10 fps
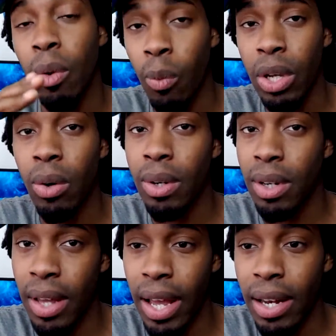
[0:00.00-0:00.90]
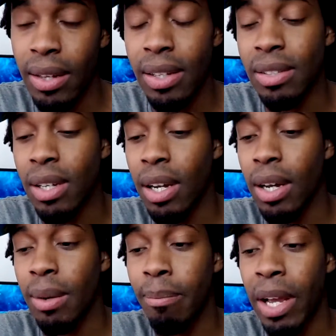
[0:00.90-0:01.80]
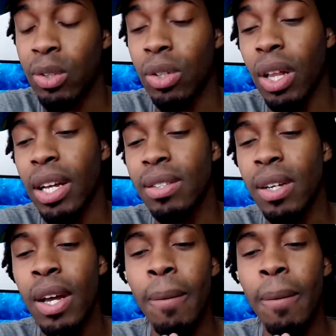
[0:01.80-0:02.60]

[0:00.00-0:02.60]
We go into that in this masterclass.